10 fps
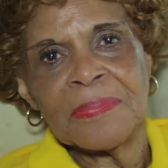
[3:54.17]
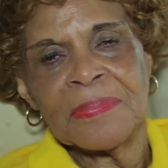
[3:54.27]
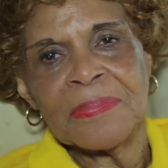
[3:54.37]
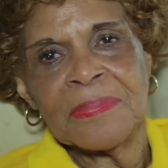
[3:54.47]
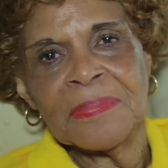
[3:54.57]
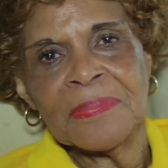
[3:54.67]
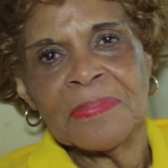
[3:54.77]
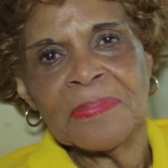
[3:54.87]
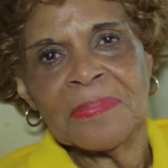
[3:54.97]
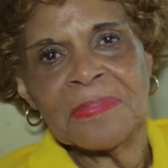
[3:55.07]

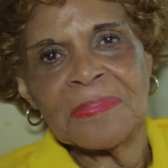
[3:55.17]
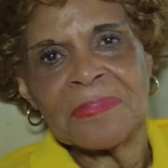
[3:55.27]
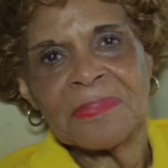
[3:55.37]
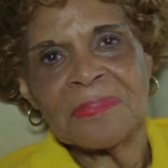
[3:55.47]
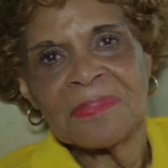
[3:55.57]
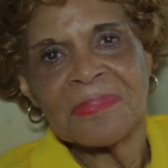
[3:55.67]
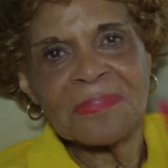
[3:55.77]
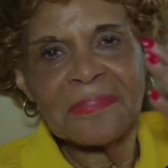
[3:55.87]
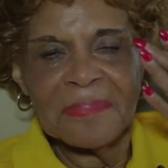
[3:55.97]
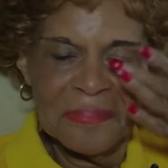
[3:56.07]

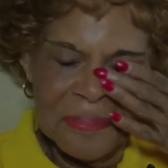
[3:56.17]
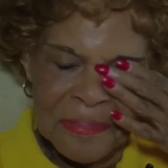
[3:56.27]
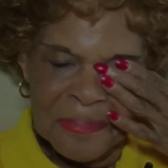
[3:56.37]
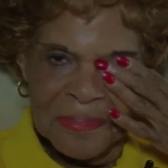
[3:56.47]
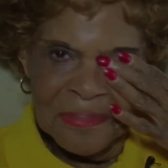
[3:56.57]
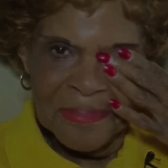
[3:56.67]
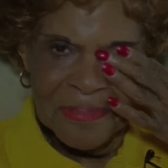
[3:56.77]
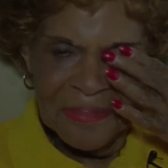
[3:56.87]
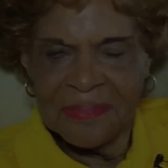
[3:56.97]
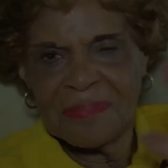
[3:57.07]
No one is speaking in this clip.